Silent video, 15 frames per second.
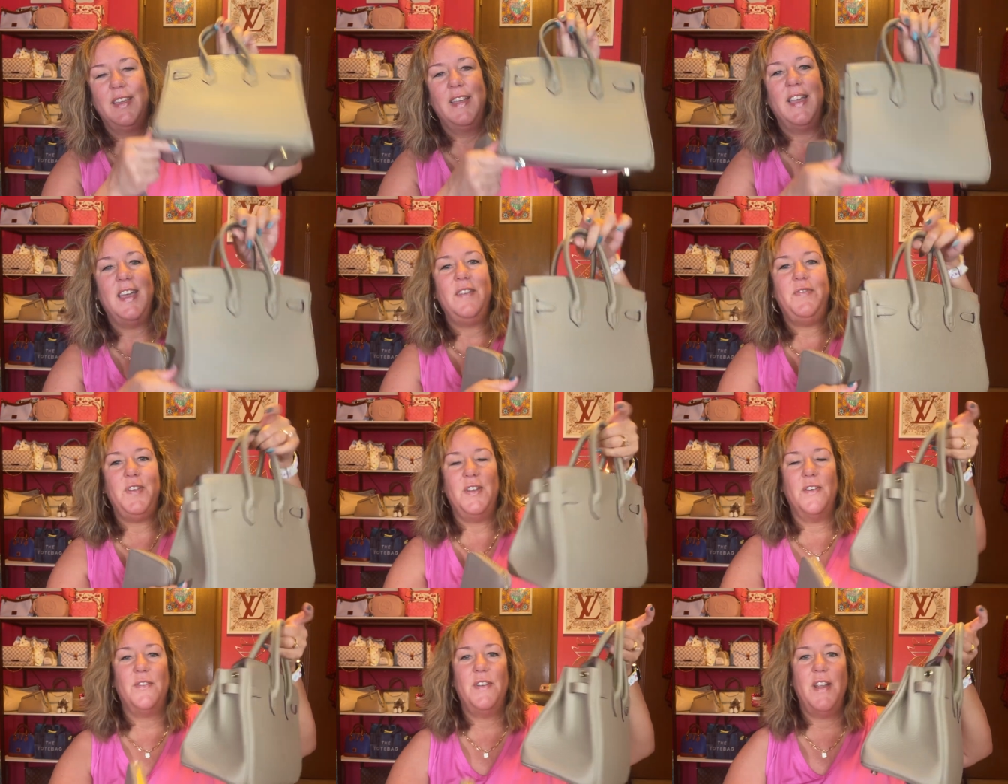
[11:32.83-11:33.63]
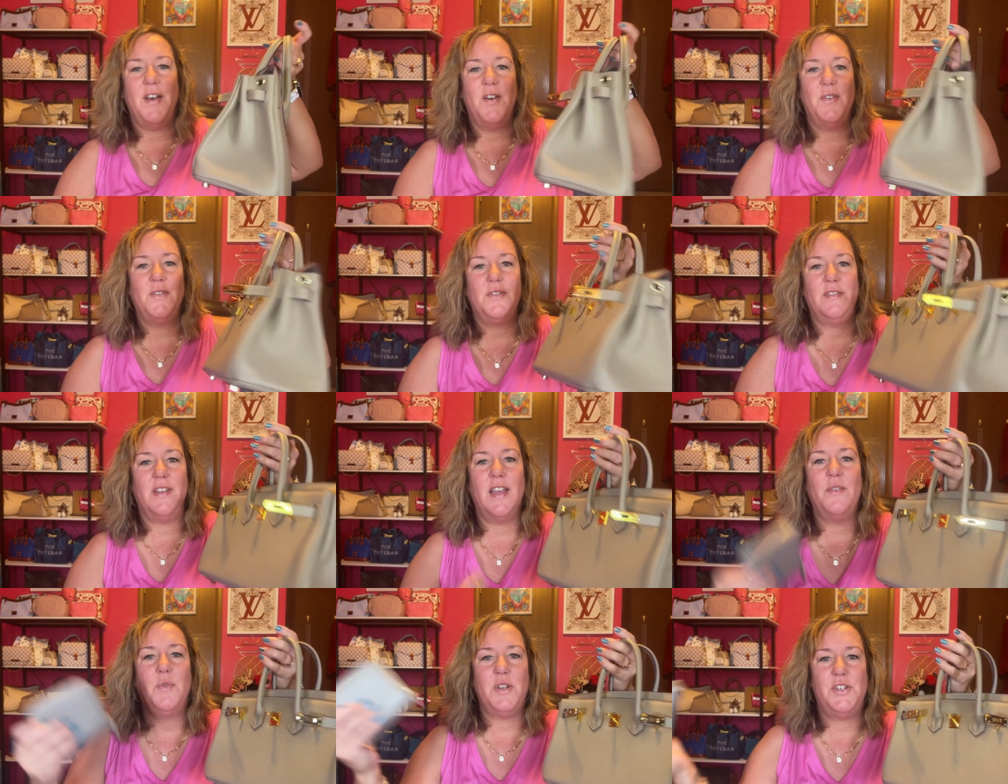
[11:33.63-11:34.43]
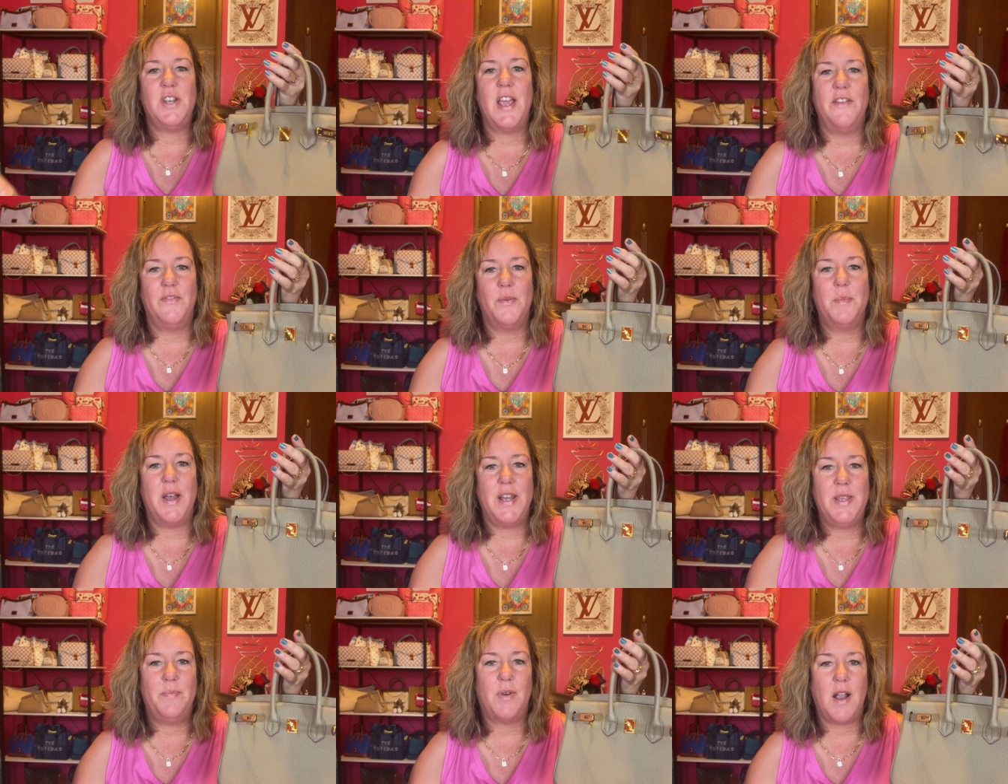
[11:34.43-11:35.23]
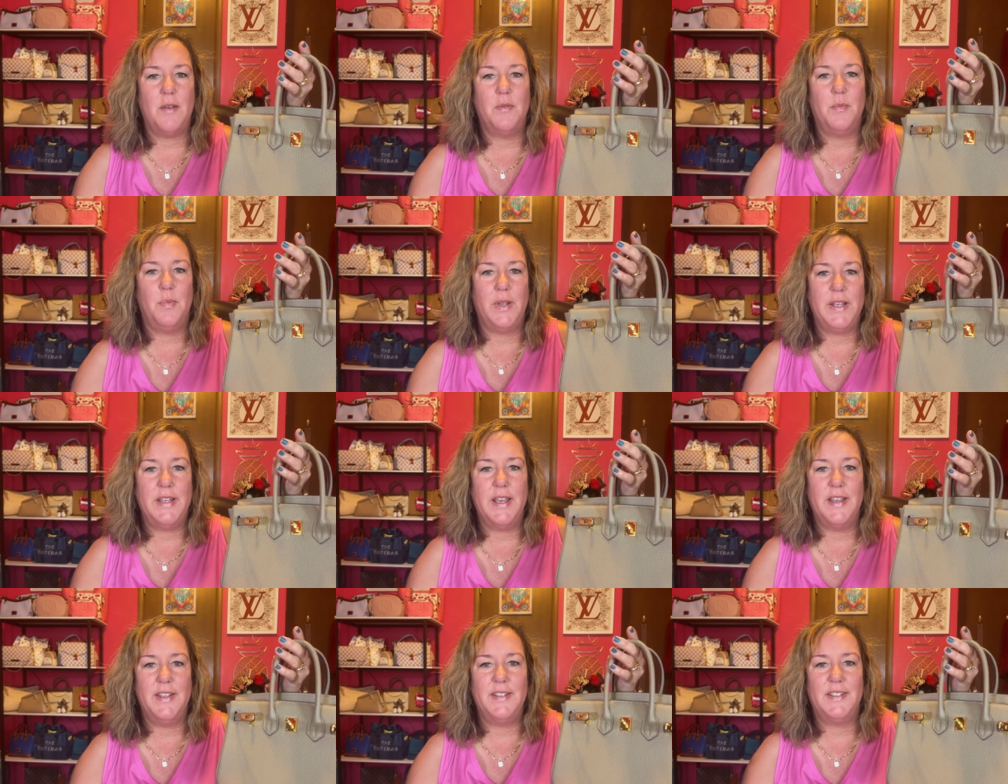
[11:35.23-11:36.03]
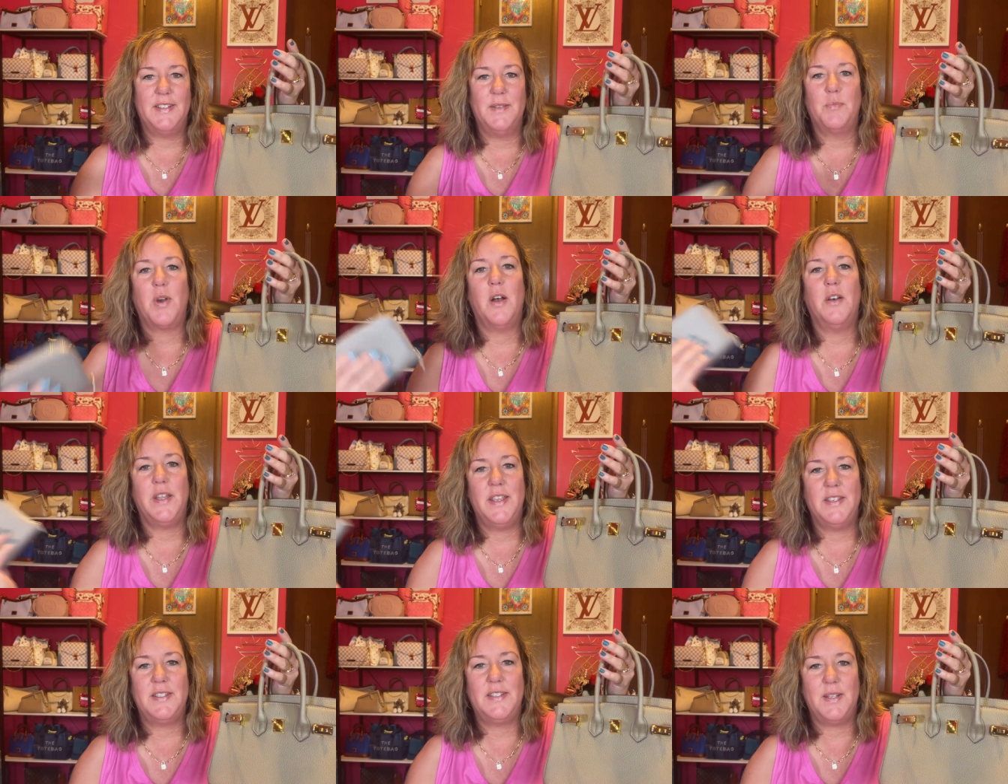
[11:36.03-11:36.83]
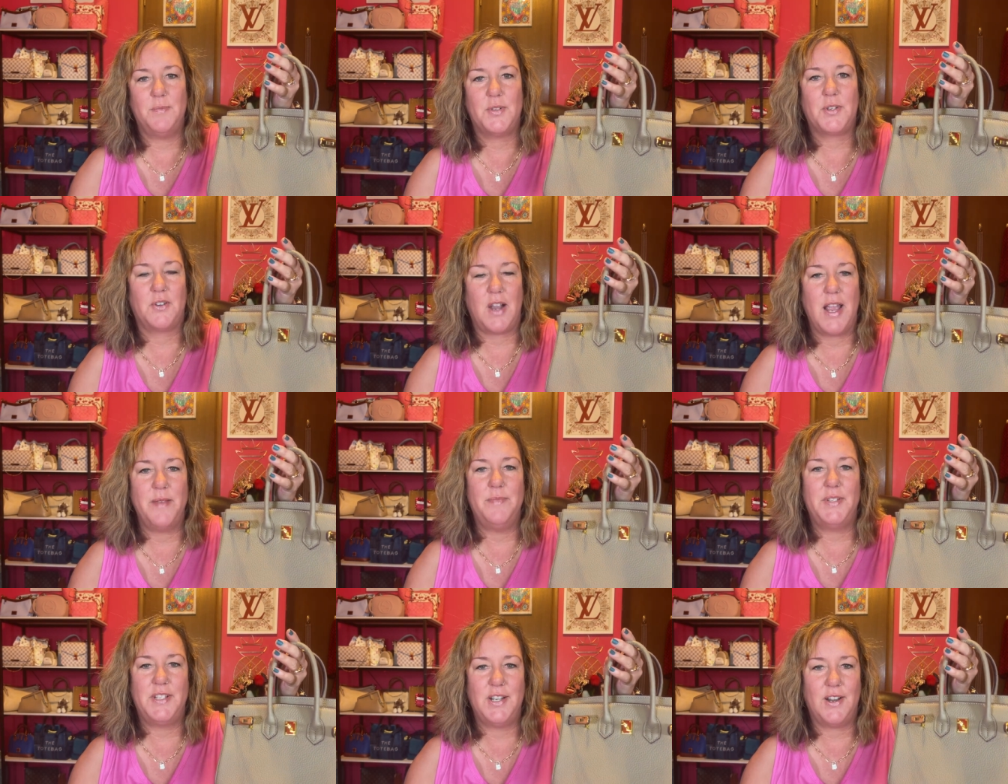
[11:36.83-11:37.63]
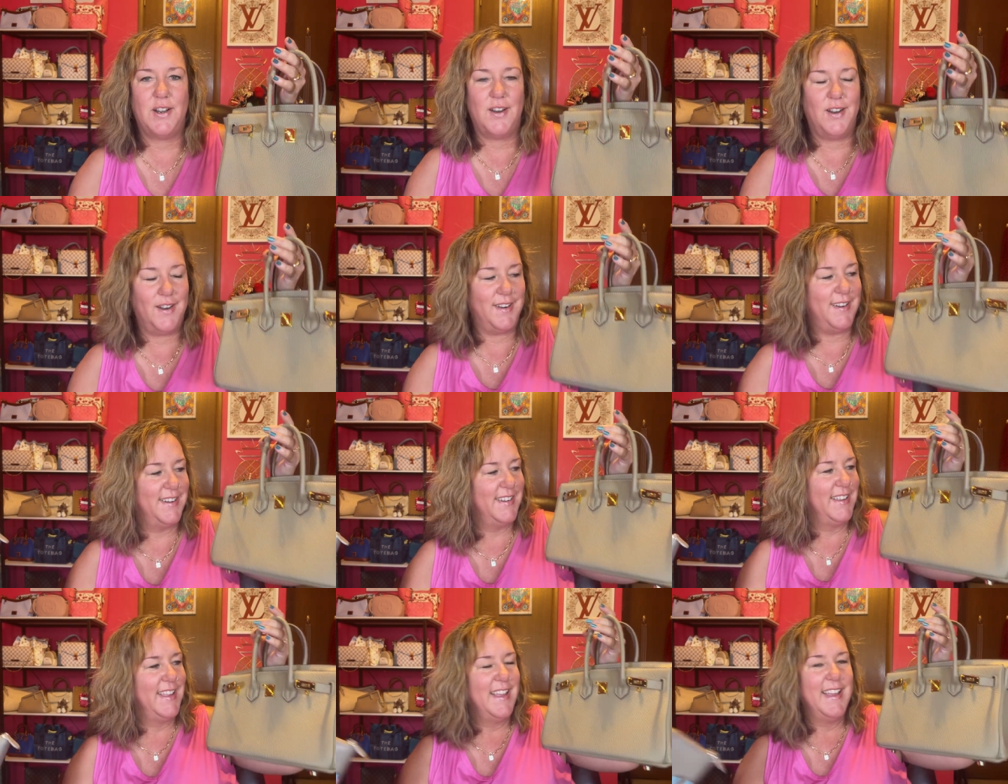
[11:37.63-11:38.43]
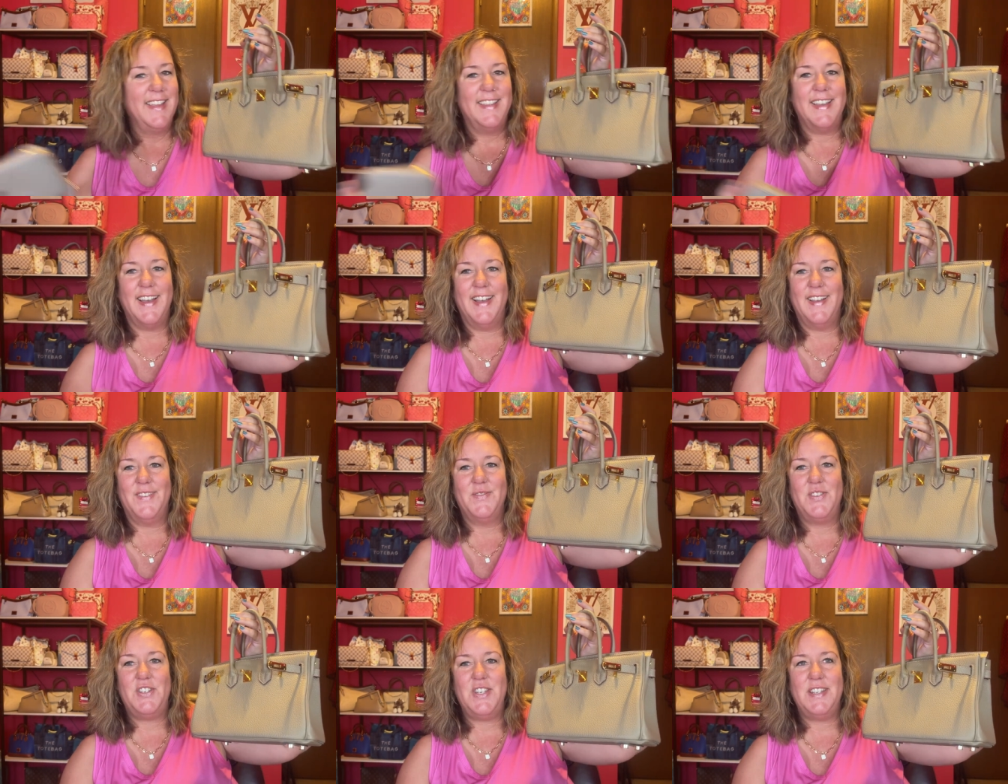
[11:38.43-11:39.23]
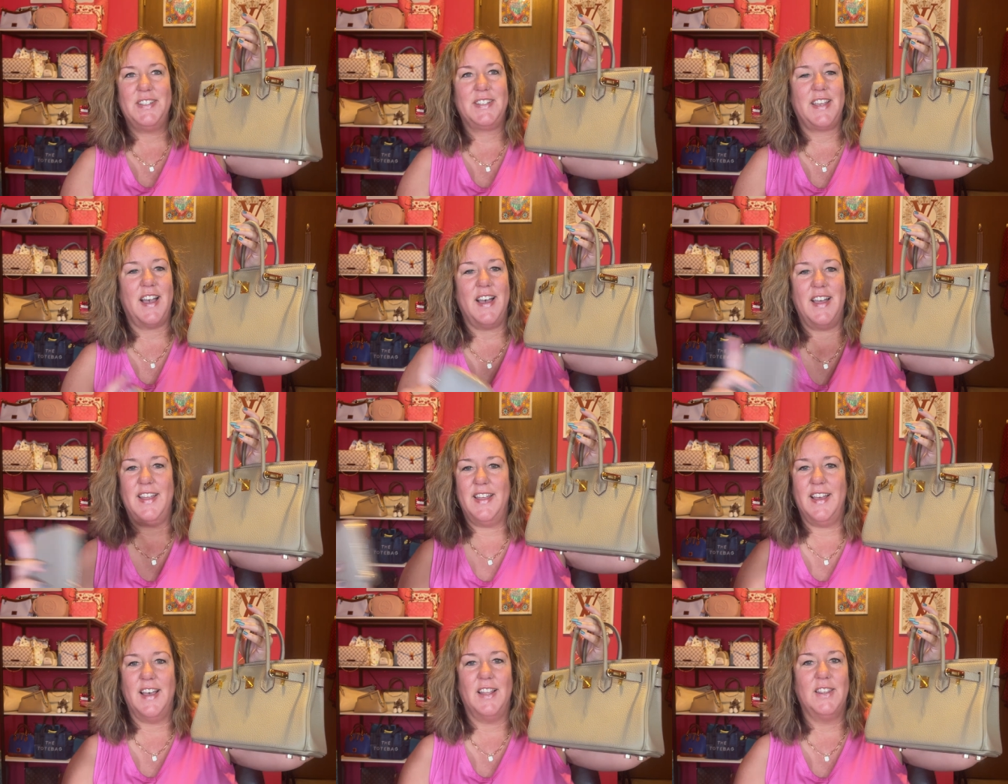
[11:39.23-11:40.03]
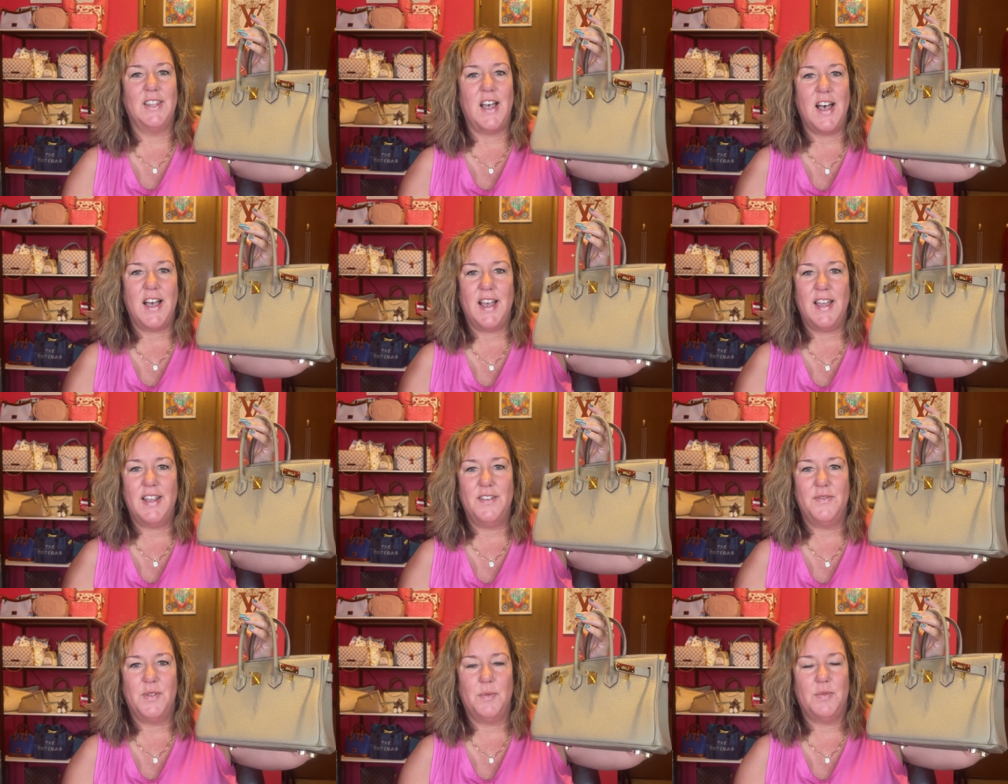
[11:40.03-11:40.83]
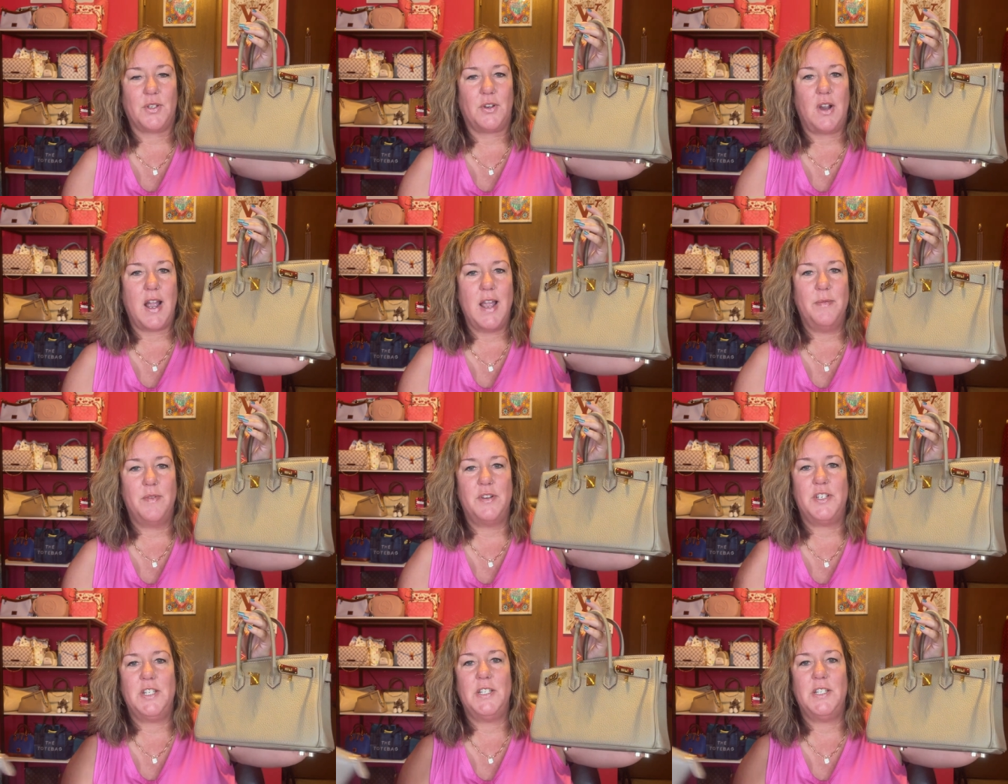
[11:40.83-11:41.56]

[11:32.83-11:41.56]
If you don't know, which everybody probably does and probably subscribes to her, um, she's got a lot of subscribers.